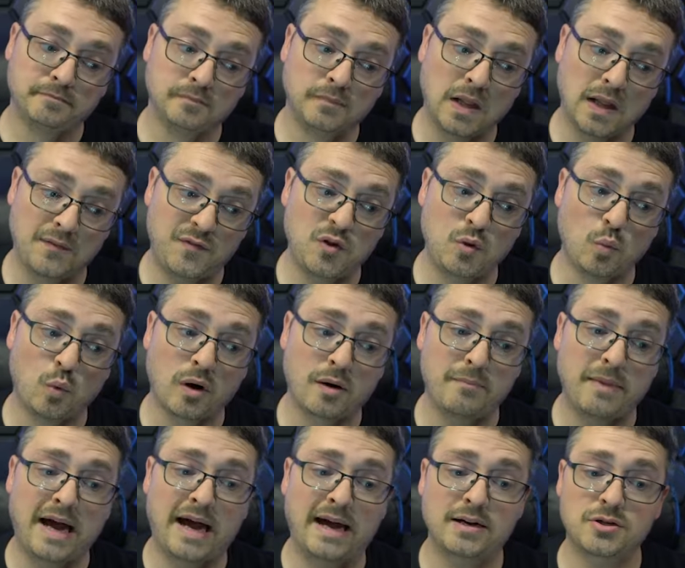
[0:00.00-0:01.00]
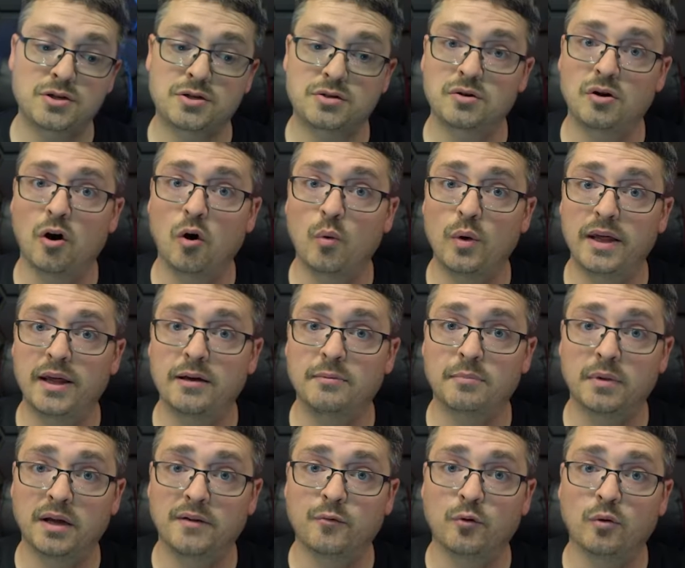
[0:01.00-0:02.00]
if you want to match
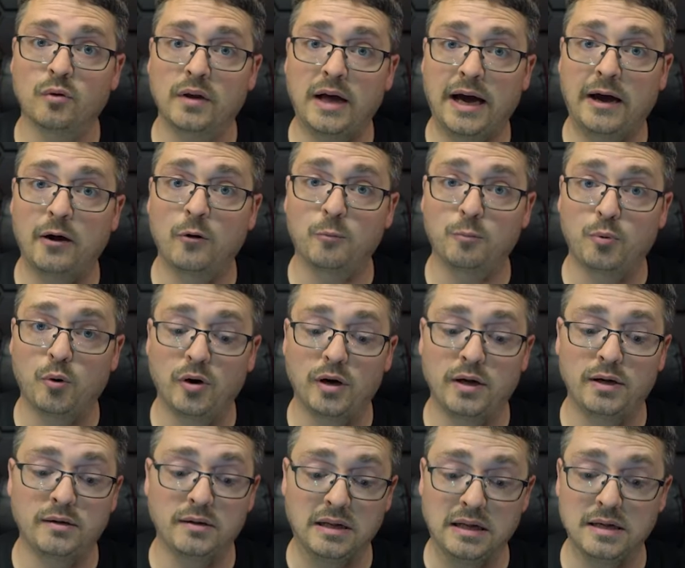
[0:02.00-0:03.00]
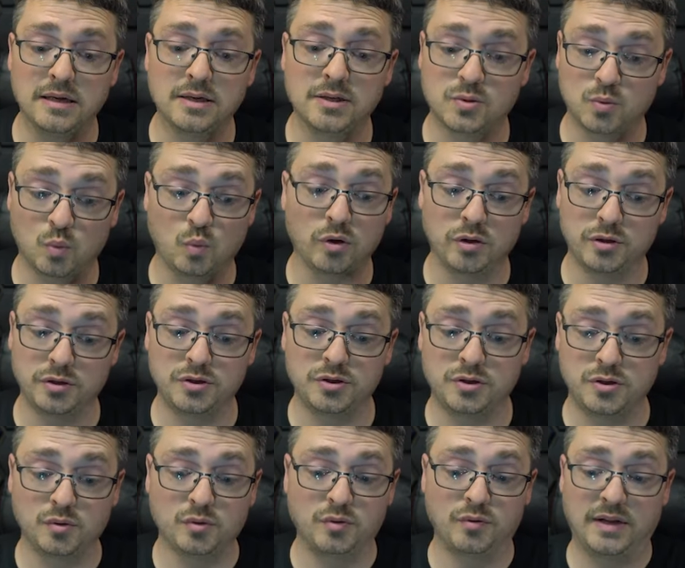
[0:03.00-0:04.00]
OEM level output, these would
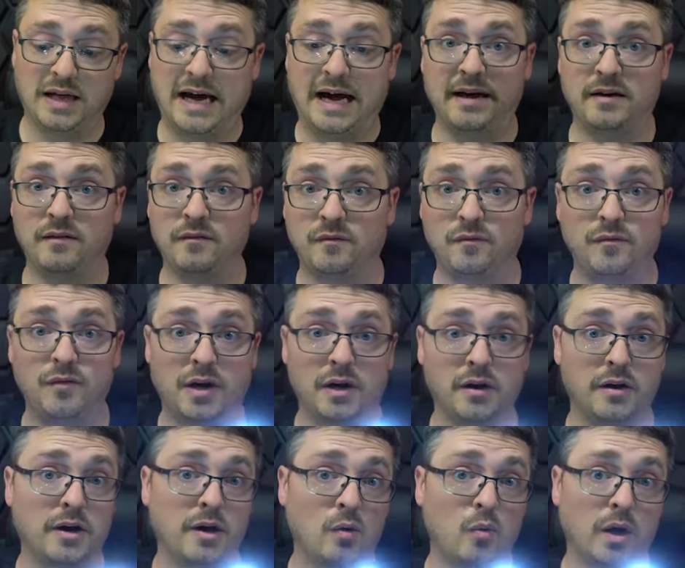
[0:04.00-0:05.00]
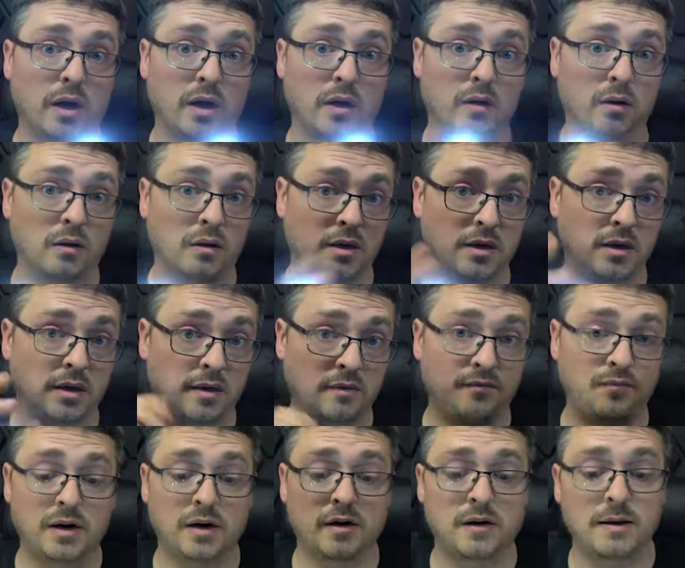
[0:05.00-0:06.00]
do that very well. Very